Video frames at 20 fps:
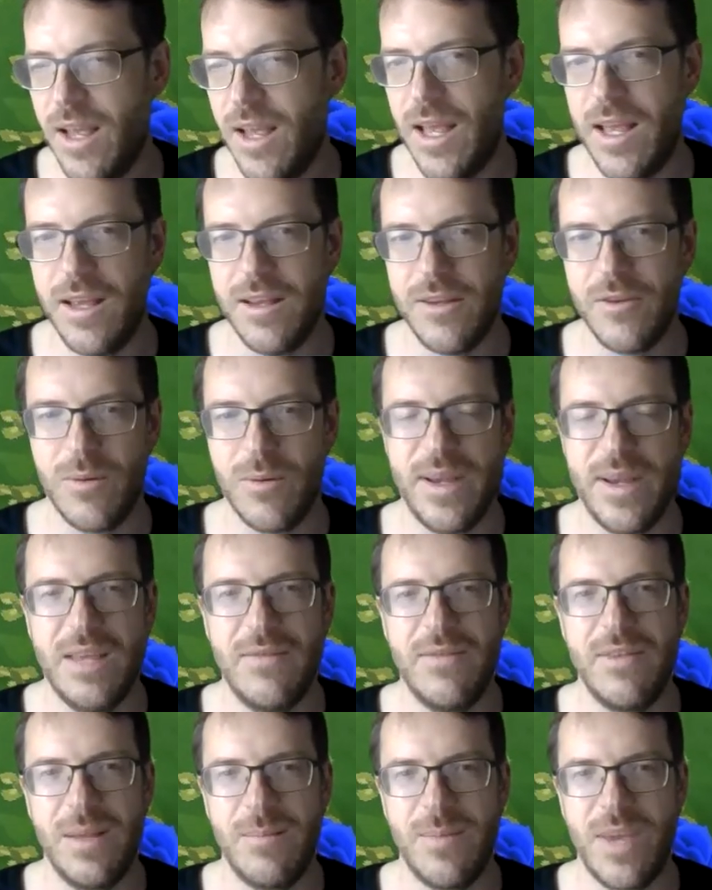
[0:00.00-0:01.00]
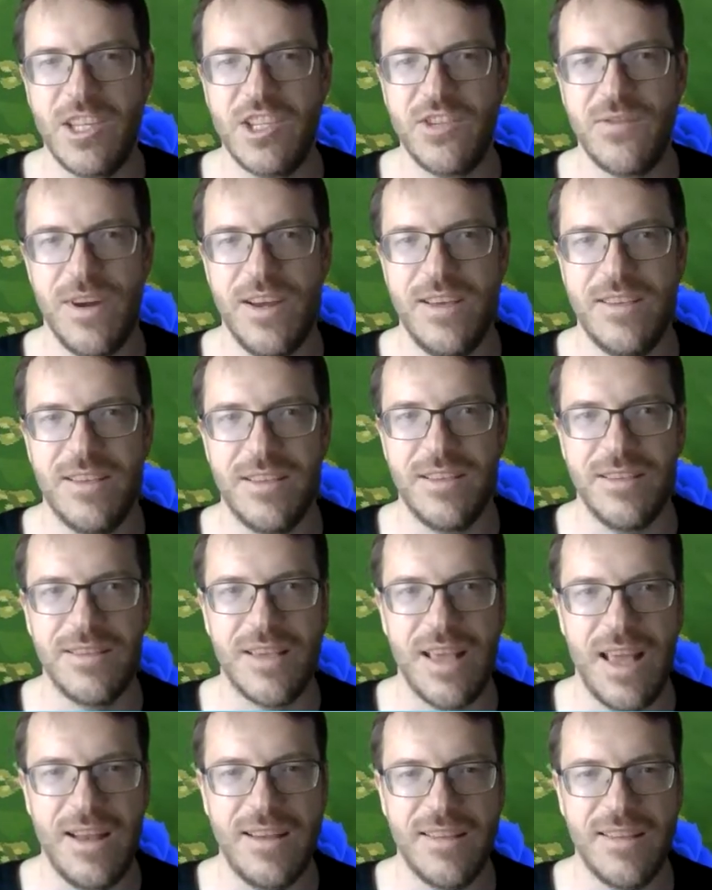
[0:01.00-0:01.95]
or by giving them catchphrases.